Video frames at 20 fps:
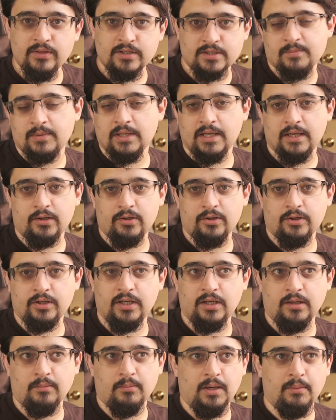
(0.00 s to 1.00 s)
this plan
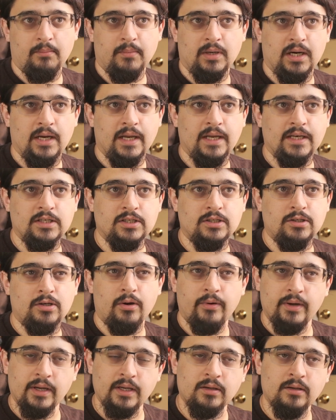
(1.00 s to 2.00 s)
cooking in my mind and
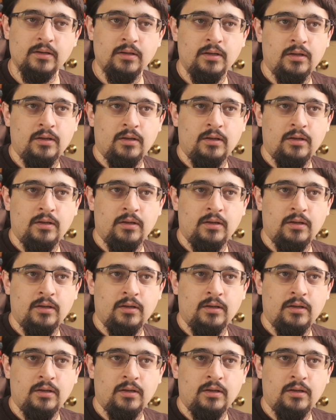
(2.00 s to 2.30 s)
knowing